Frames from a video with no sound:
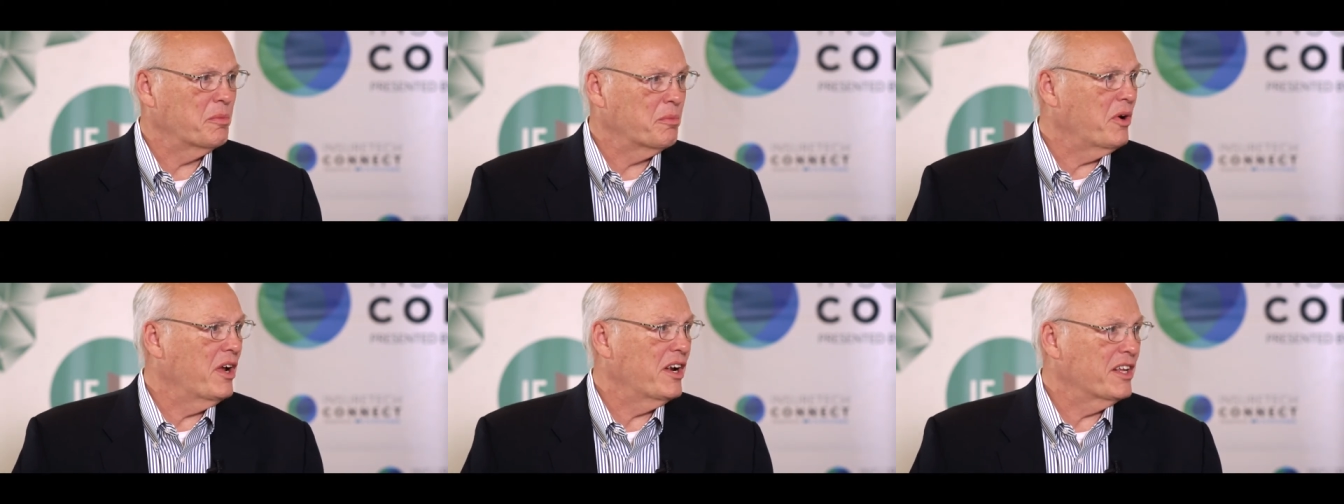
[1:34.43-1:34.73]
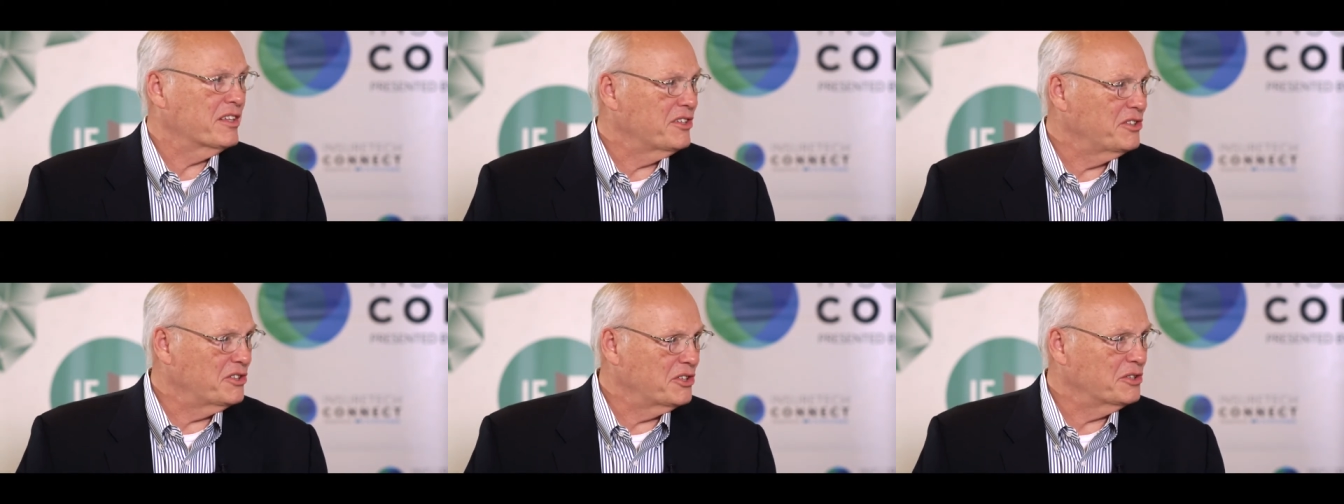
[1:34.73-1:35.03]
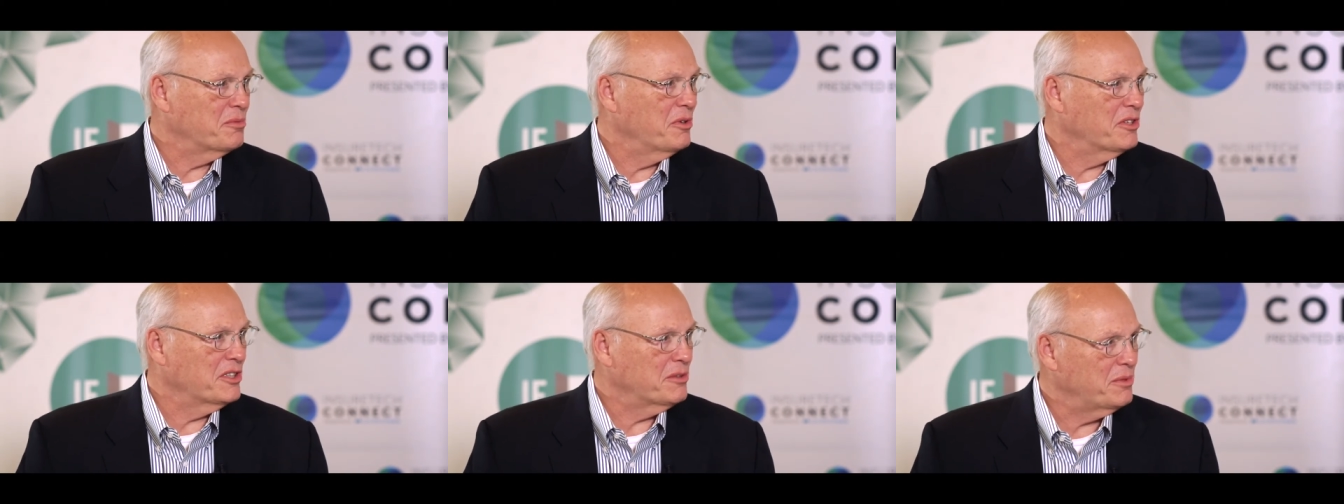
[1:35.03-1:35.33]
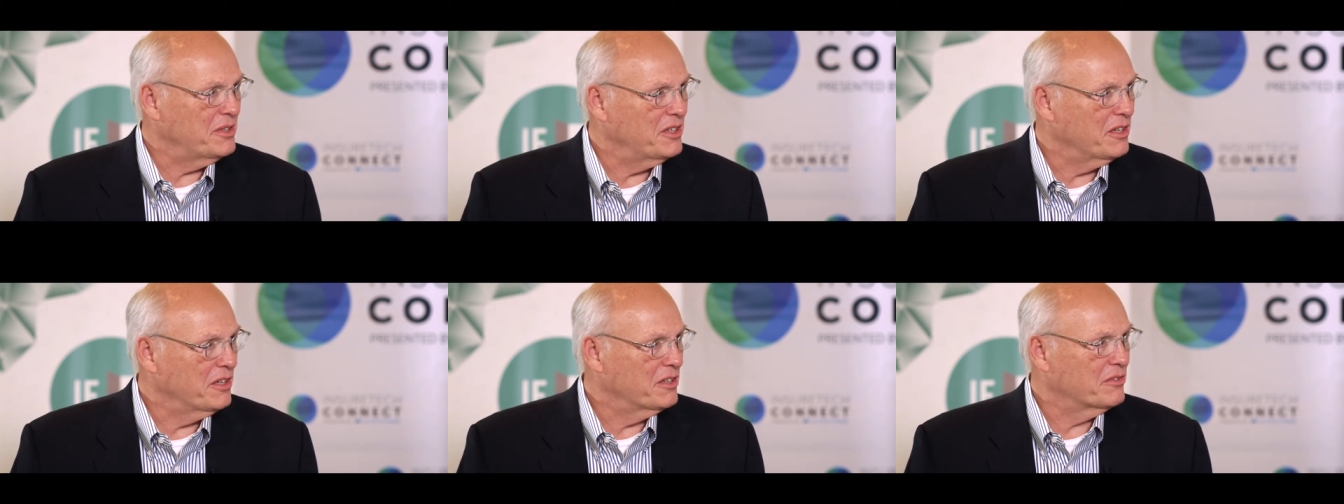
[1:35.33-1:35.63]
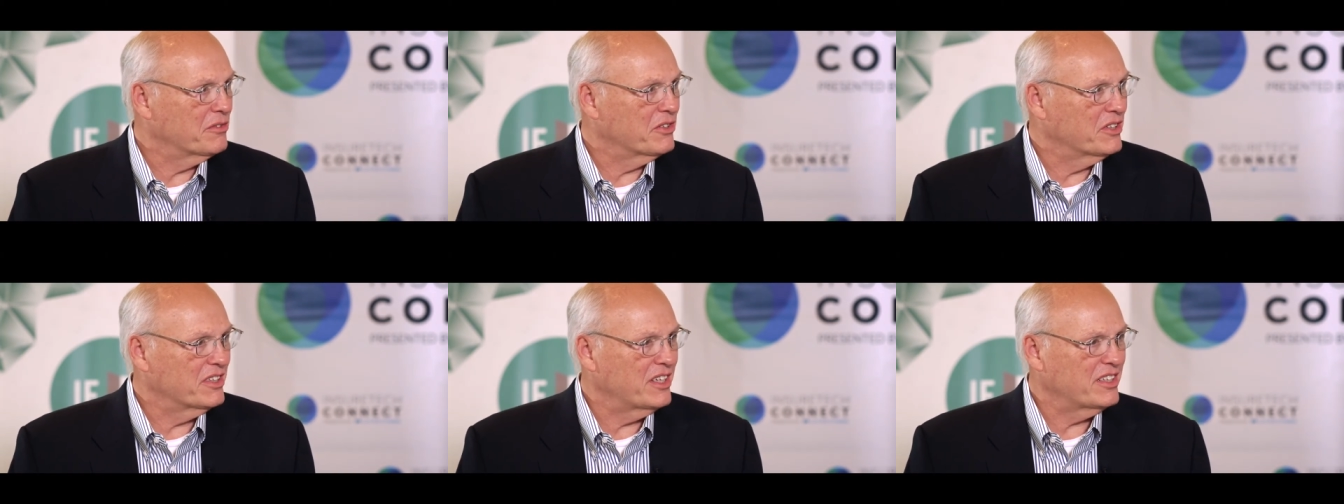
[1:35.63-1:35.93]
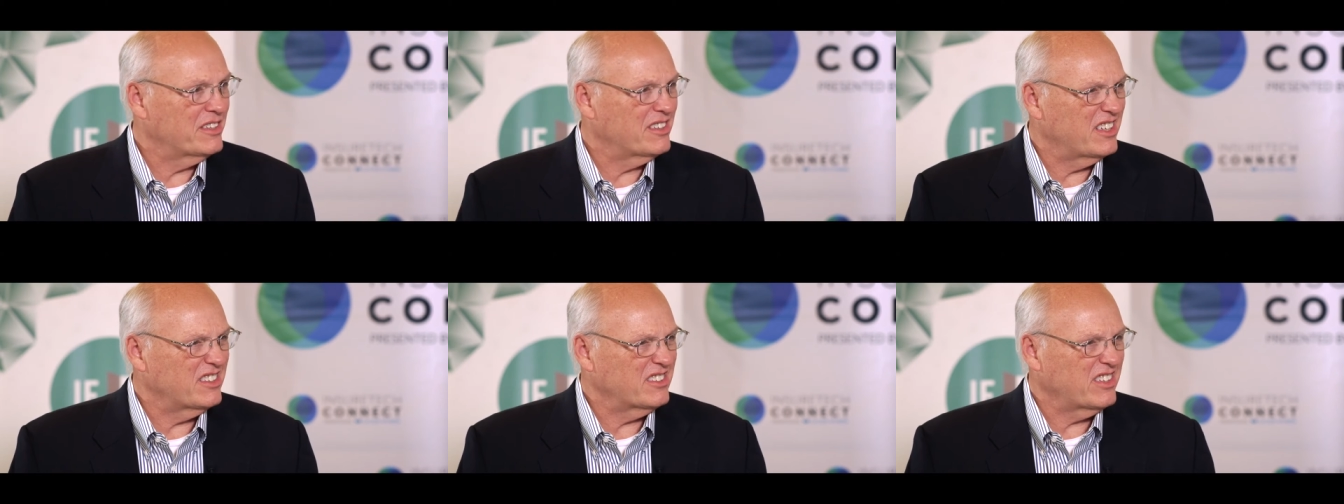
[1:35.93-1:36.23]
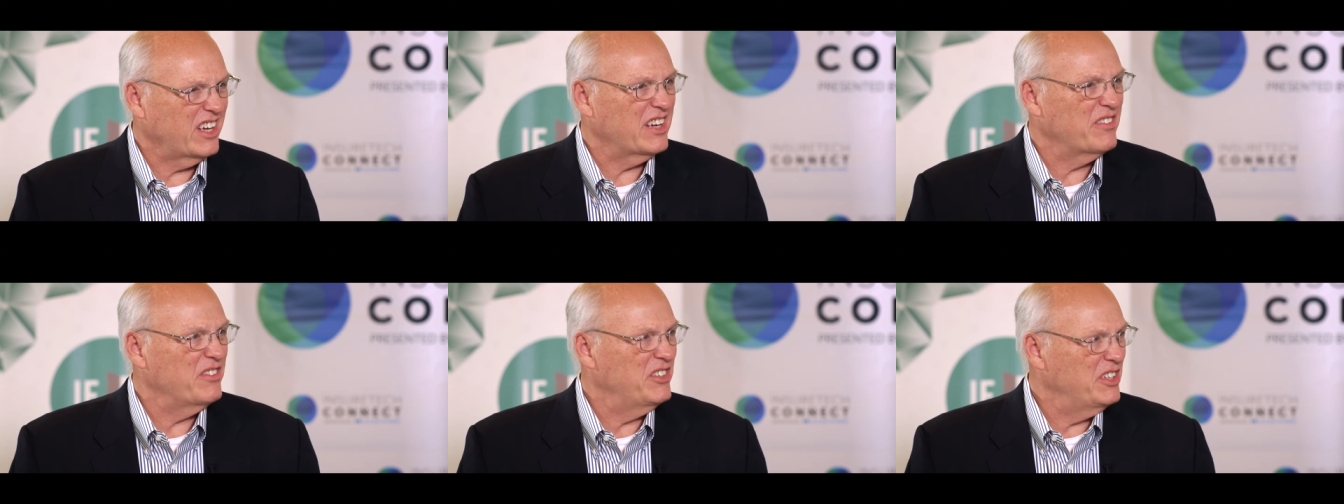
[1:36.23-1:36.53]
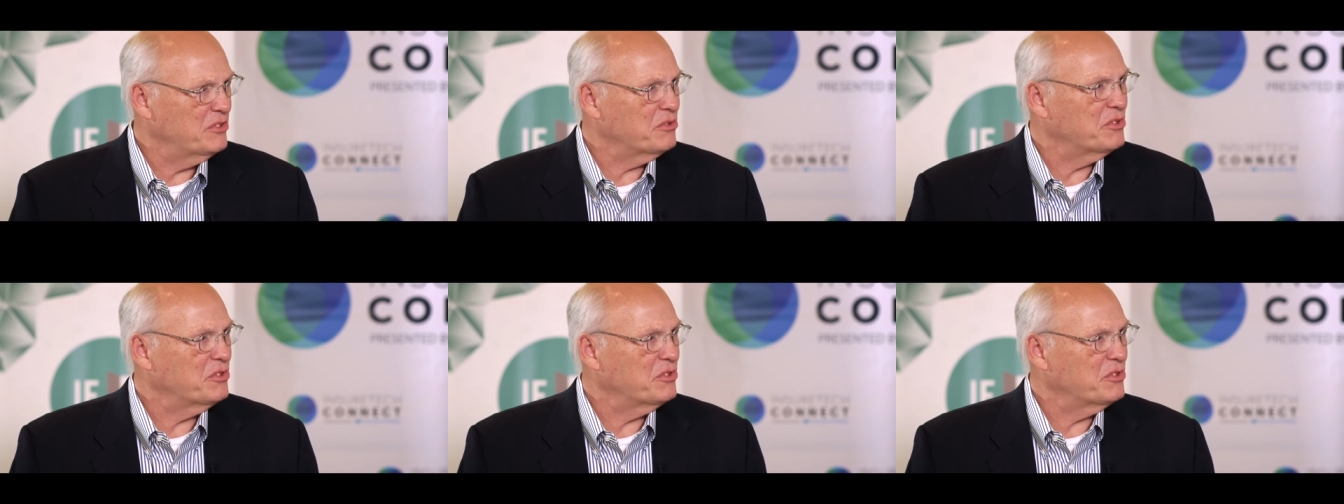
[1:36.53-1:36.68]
product that you're supposed to be delivering. That's kind of an